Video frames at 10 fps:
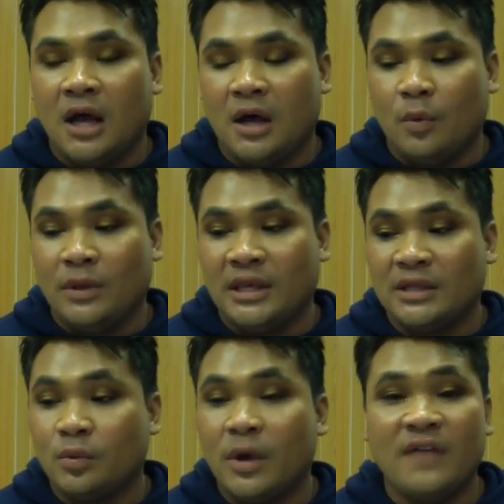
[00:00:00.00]
with
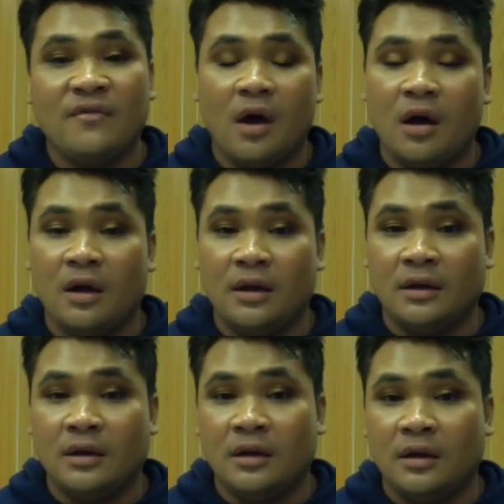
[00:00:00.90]
his wife
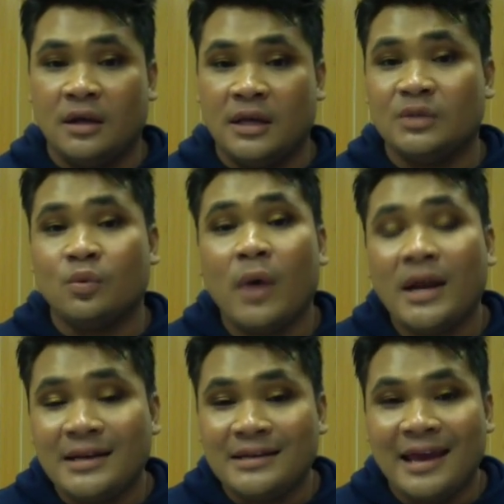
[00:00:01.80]
on his
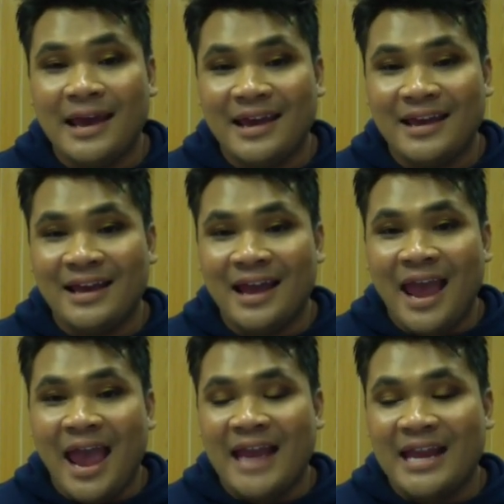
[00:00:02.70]
wedding day,
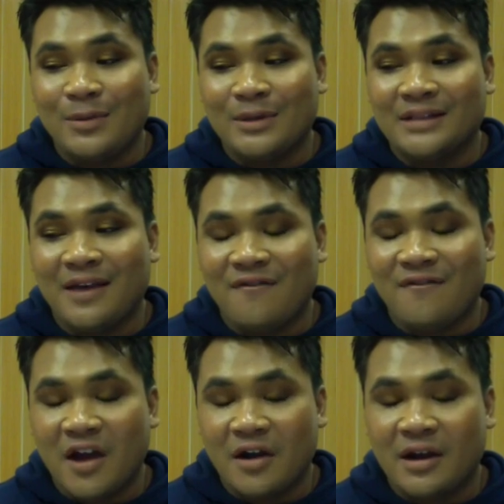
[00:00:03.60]
and it was a
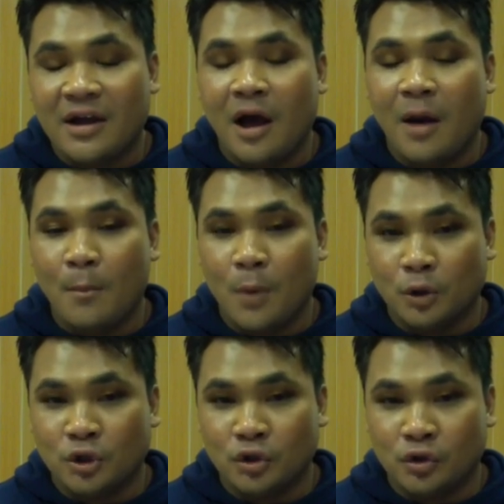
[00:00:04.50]
very
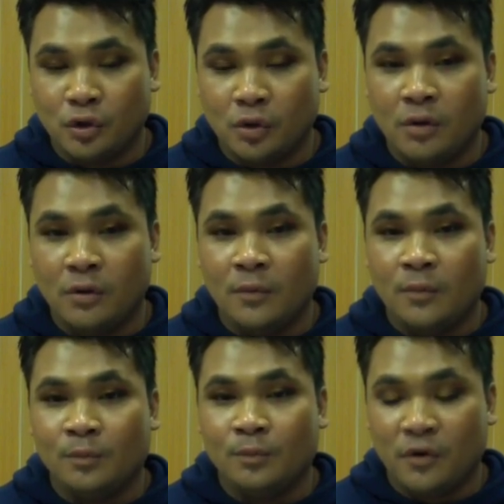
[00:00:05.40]
emotional
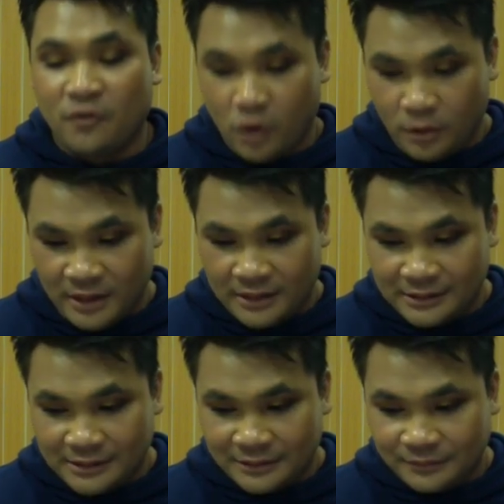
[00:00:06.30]

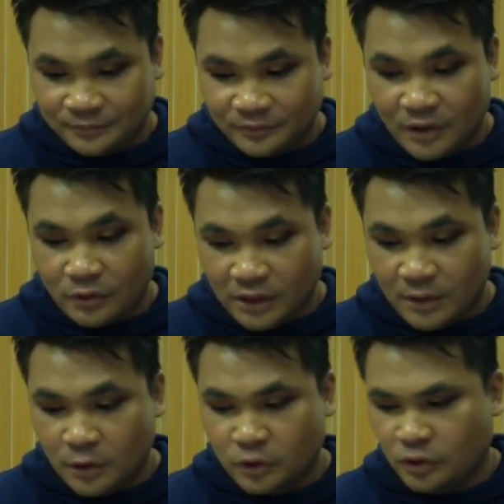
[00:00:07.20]
performance. Really
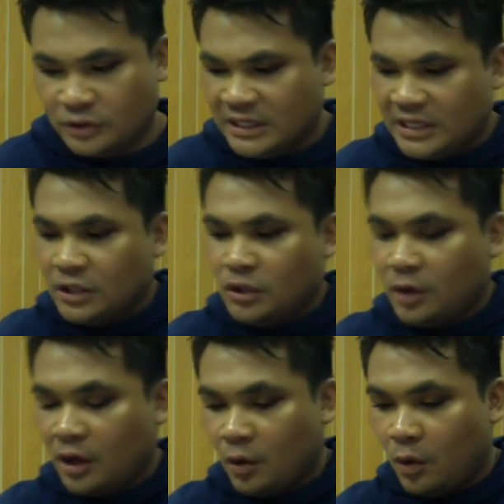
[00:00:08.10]
emotional. Did he do
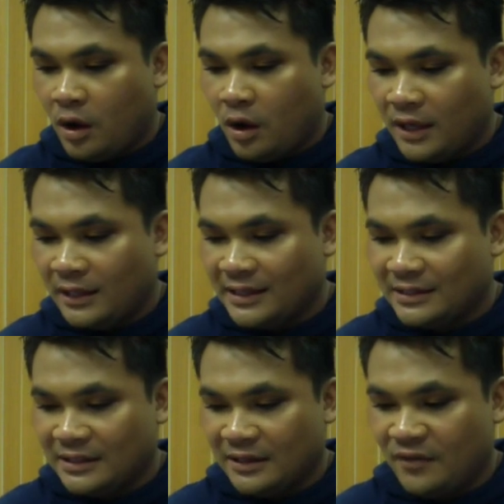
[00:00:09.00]
a quad? Let's
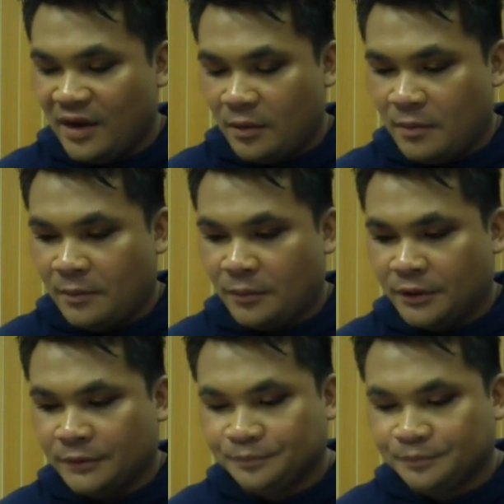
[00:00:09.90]
see if I remember.